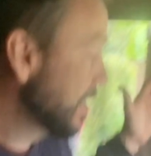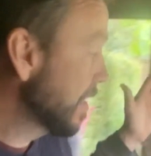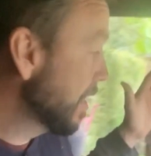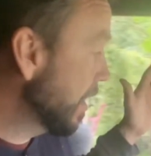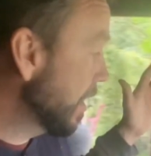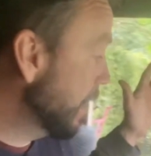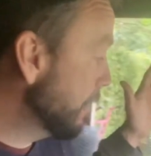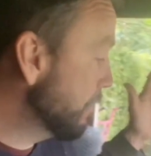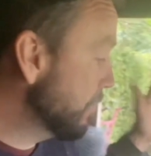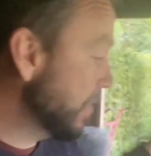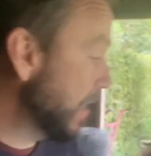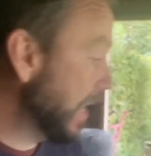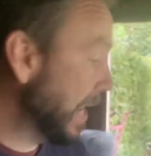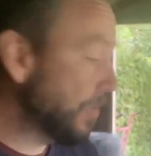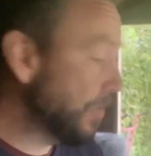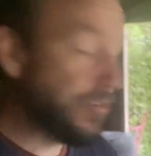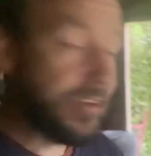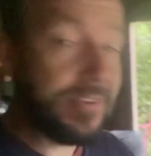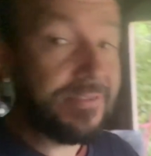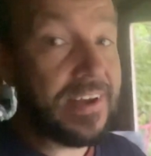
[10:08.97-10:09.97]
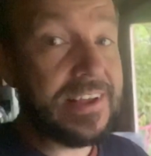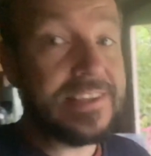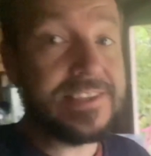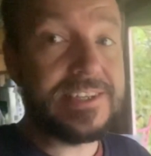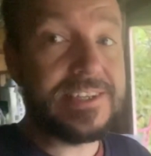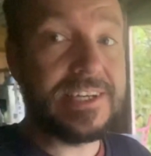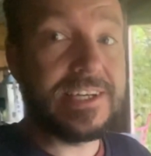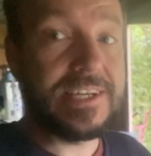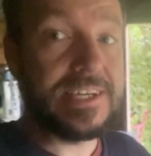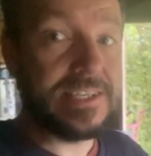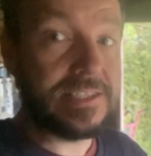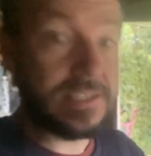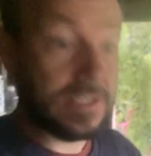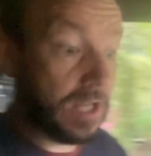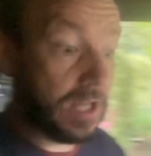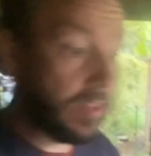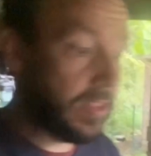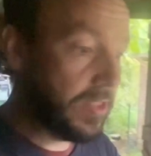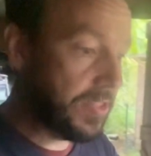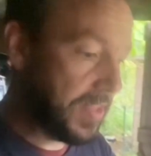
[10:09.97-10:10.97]
Um, the electric fencing is
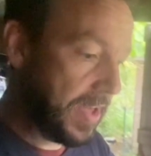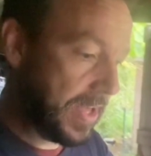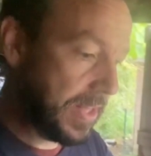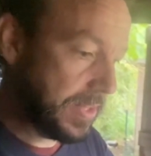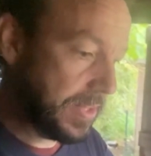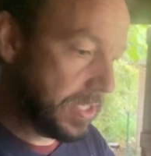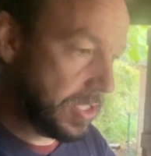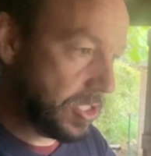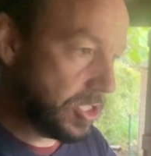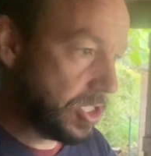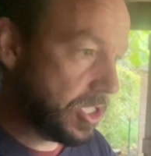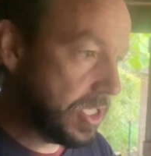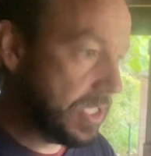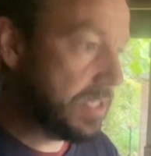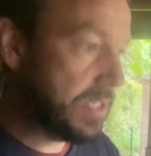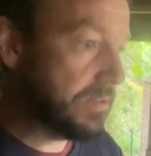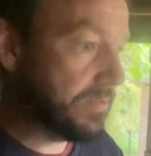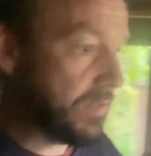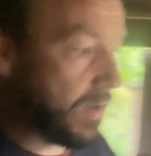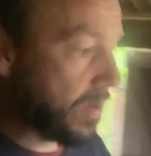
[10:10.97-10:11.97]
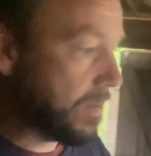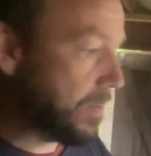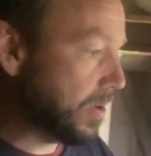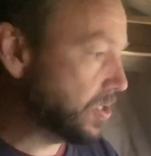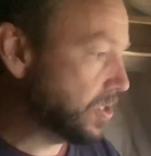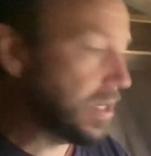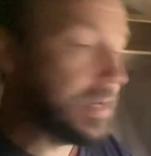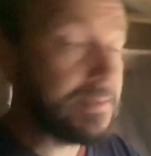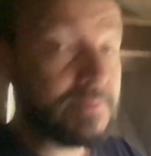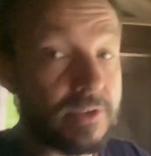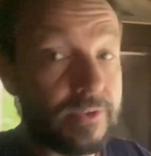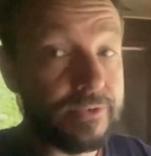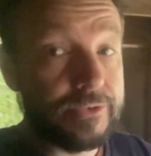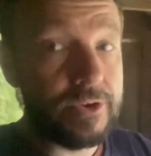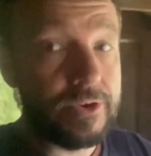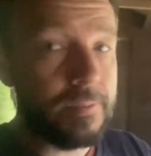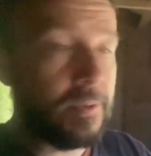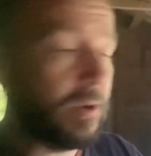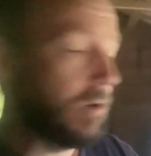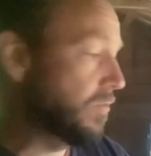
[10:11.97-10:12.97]
another thing that she very much keeps on
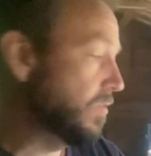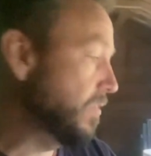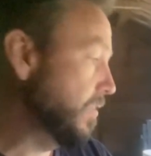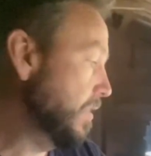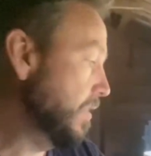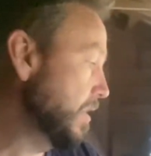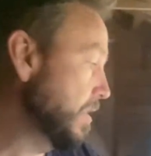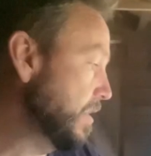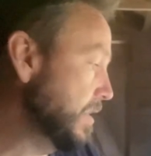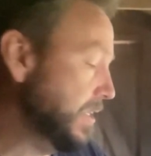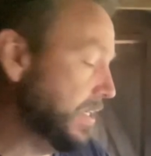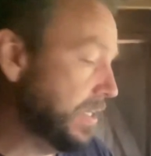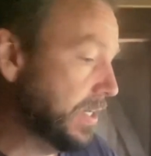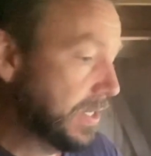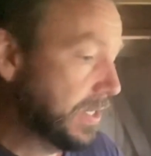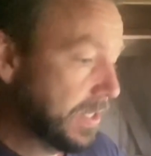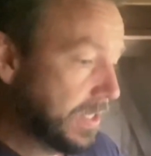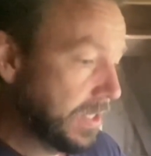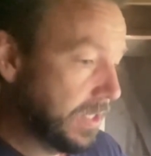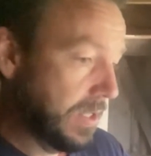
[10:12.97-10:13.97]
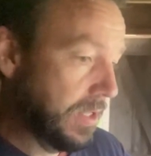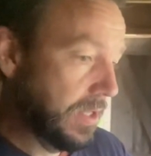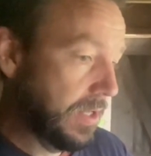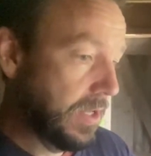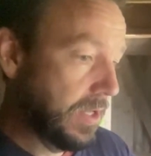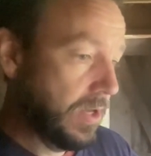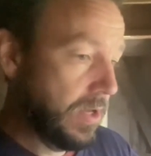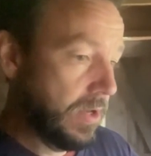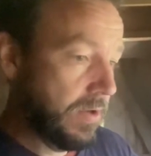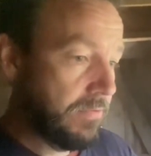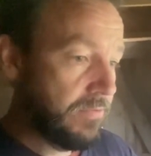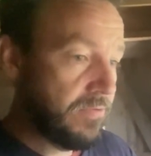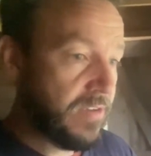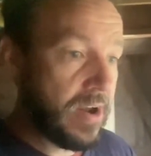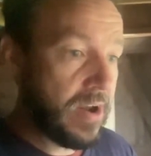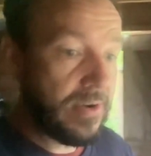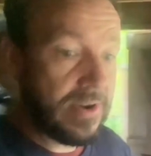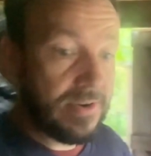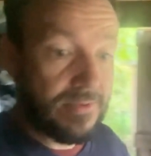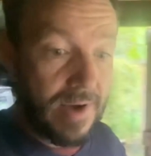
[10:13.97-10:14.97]
top of. I
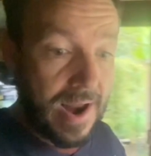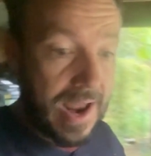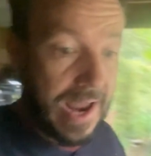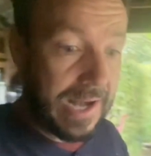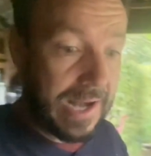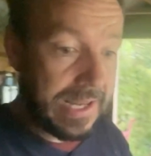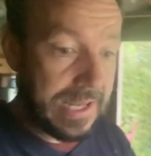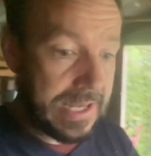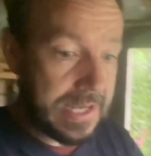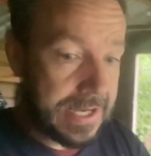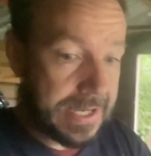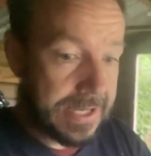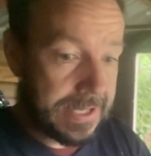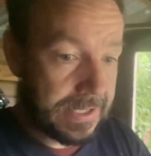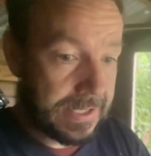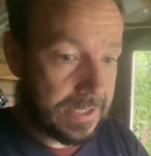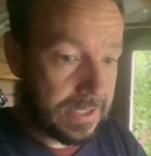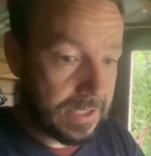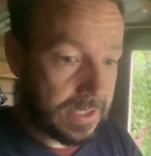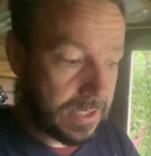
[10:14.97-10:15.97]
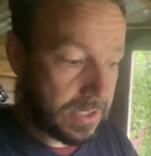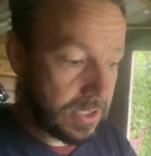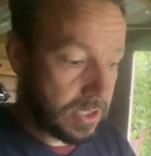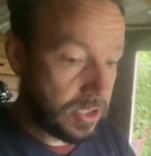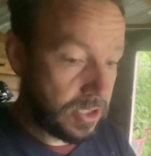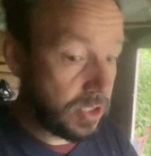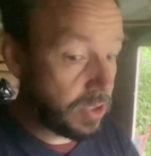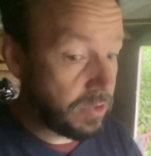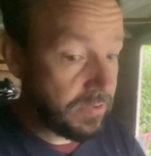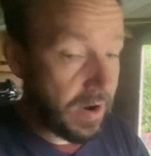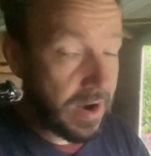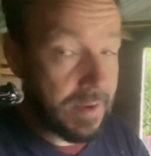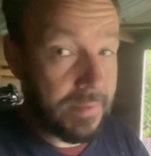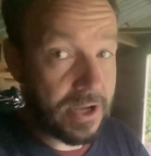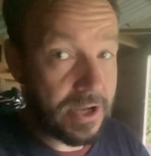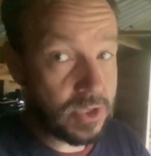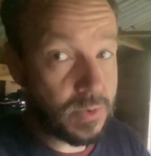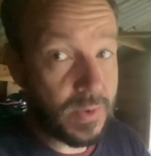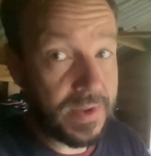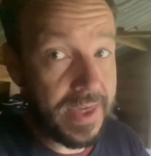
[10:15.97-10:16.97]
very rarely do very
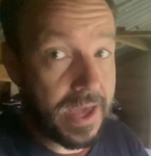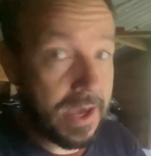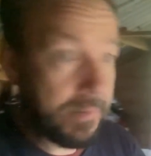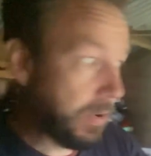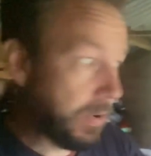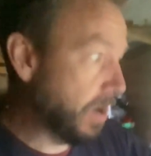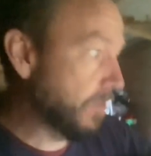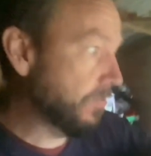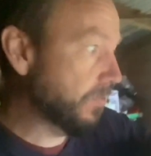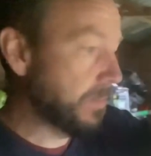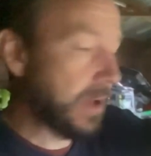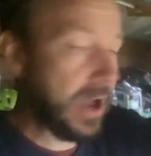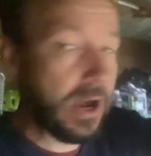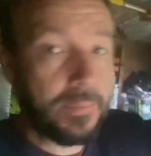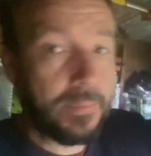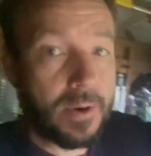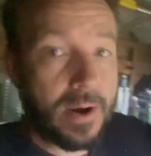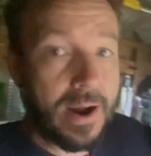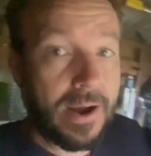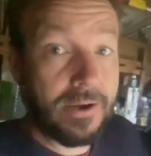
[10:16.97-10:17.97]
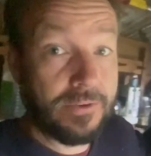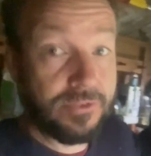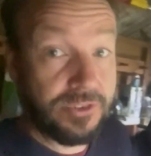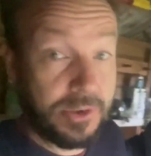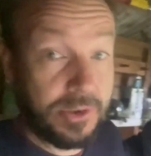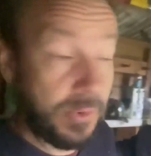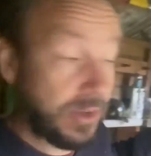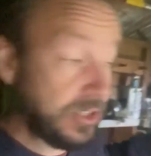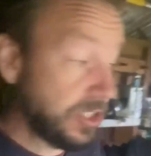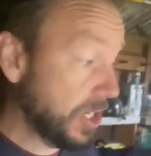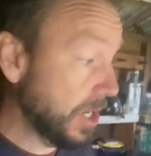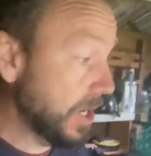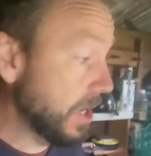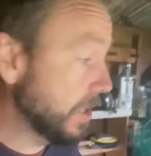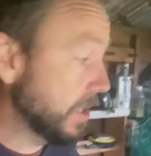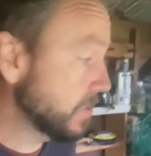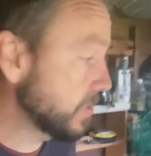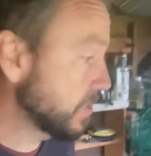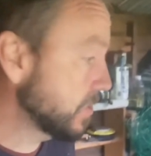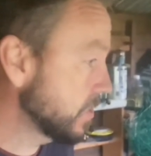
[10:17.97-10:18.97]
much with it, apart from help her out if she, when she
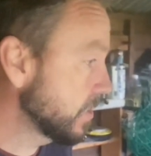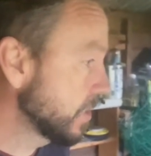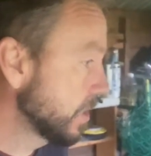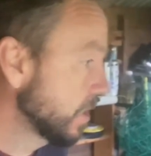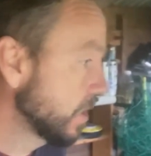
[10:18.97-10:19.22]
asks.